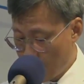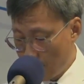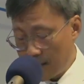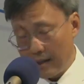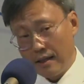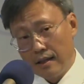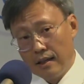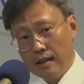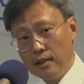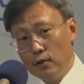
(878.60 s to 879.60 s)
But
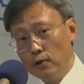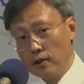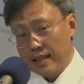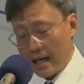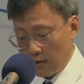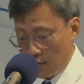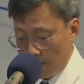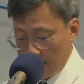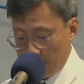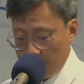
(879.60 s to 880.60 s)
you look down to
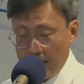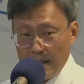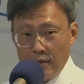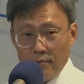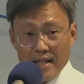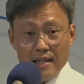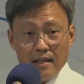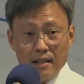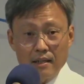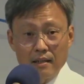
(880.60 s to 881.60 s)
verse
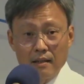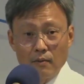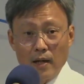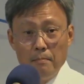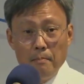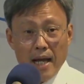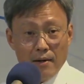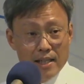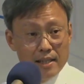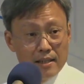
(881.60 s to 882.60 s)
33, when
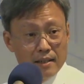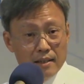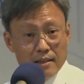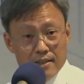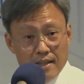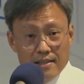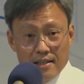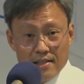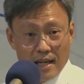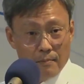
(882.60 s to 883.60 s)
Mary says the
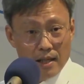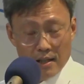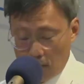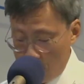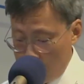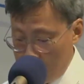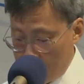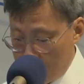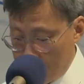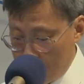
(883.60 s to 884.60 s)
same thing to
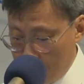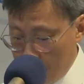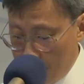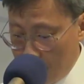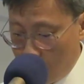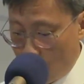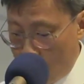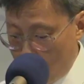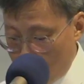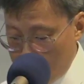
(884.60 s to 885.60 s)
Jesus,
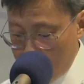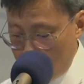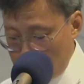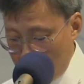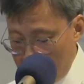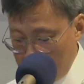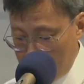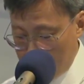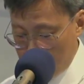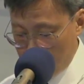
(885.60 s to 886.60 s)
what was the reply?
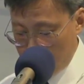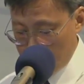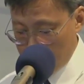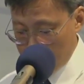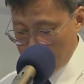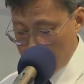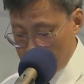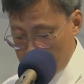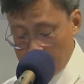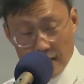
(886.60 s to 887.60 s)

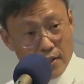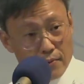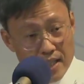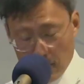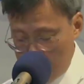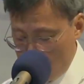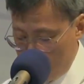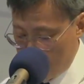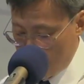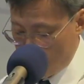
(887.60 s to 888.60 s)
Verse 33 When
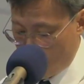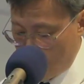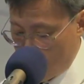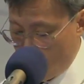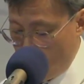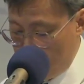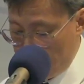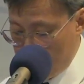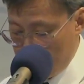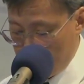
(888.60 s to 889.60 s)
Jesus saw her
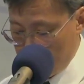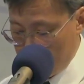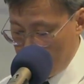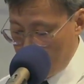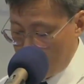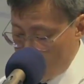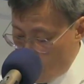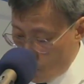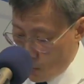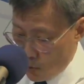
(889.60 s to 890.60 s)
weeping, and the
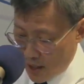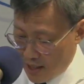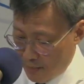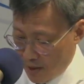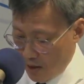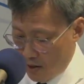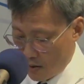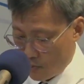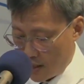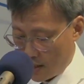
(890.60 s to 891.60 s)
Jews who had come
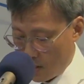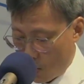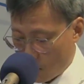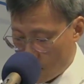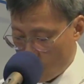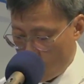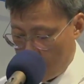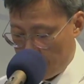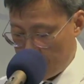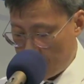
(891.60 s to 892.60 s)
along with her also
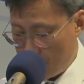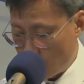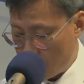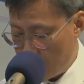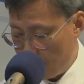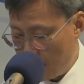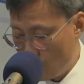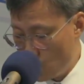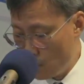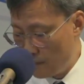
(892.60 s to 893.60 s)
weeping, he was deeply
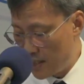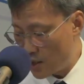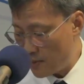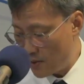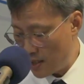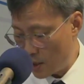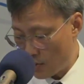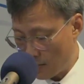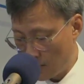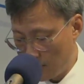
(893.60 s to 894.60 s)
moved in spirit and
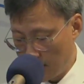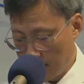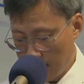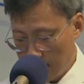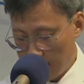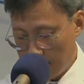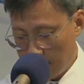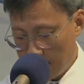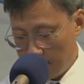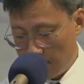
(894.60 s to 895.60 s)
trouble.
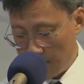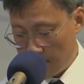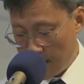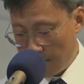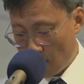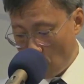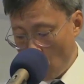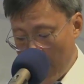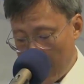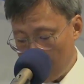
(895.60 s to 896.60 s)
Verse 34
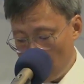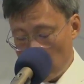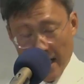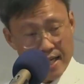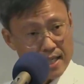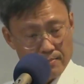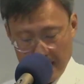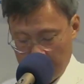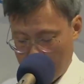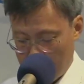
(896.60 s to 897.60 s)
Where have you lain him?
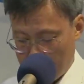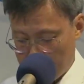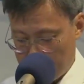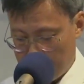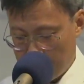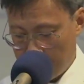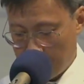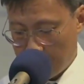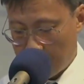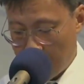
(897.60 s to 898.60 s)
he asked.
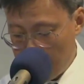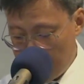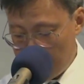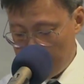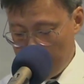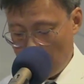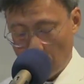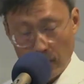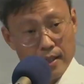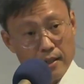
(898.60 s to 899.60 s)
Come and see,
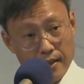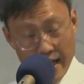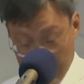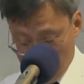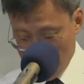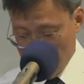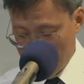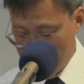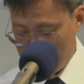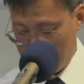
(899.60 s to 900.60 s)
Lord, they
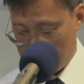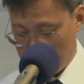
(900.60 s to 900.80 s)
replied.